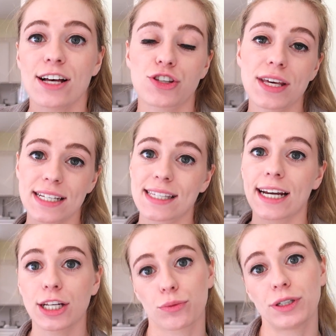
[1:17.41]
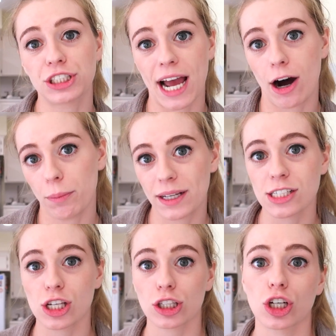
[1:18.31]
so they decided to reach out
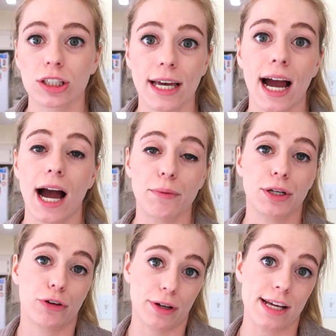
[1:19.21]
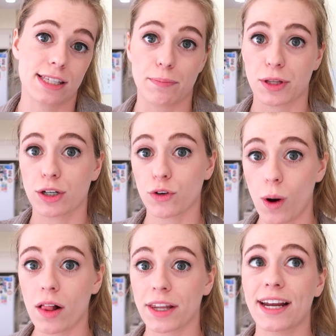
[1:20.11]
because it looked like I would create something of
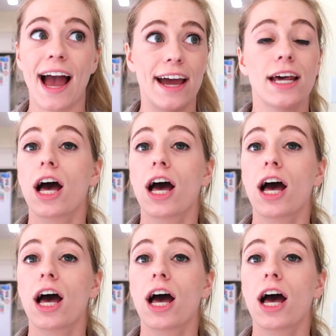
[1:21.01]
quality, and